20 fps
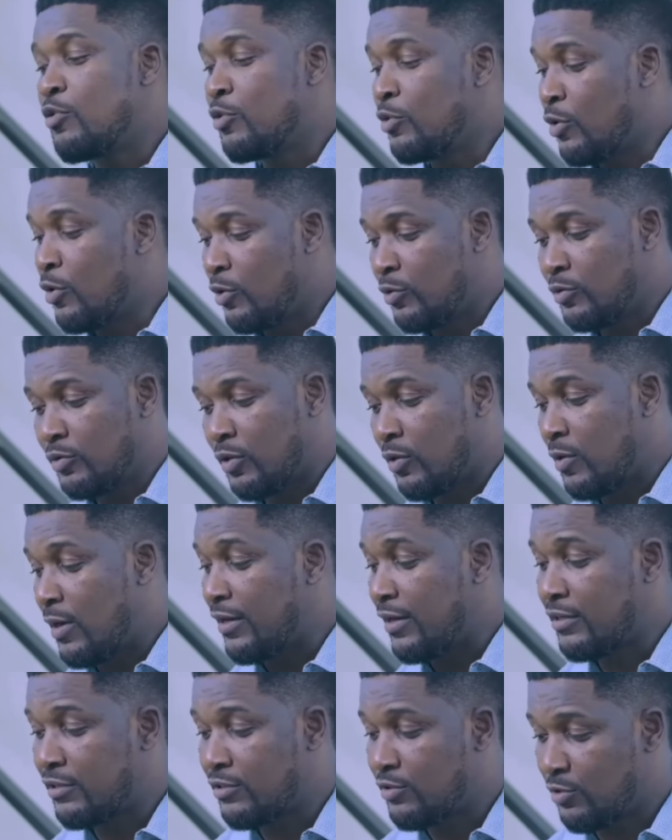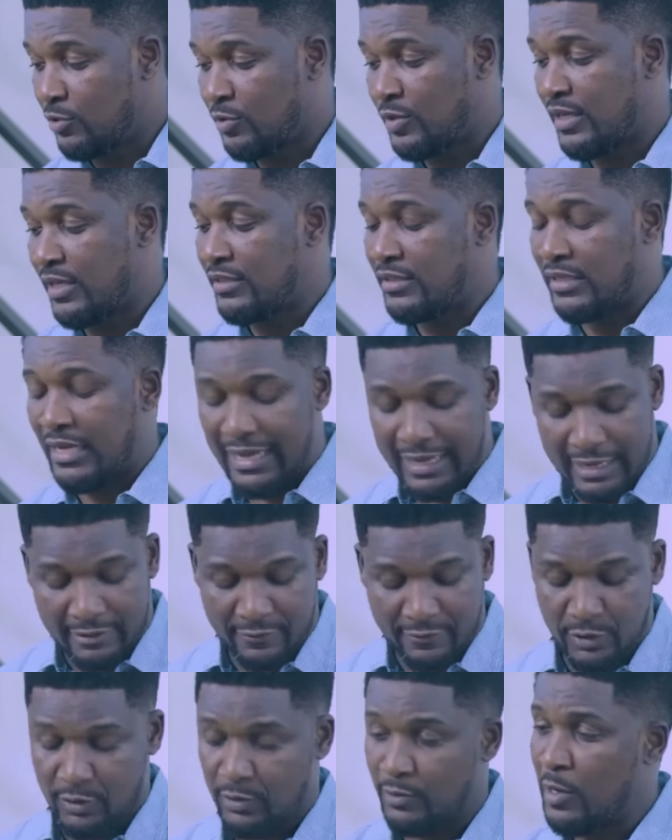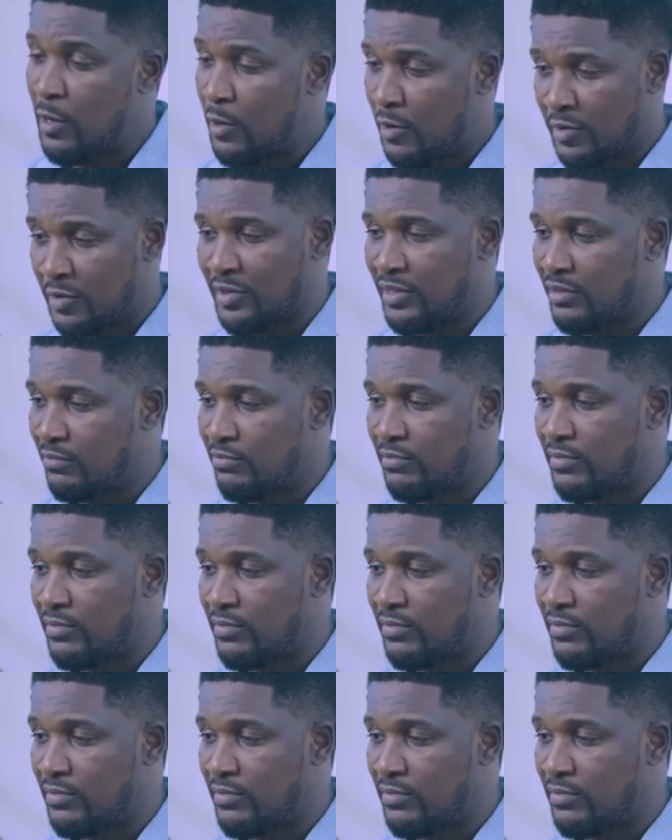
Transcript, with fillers: Oh, no, no, I can't do that. I have to hurry.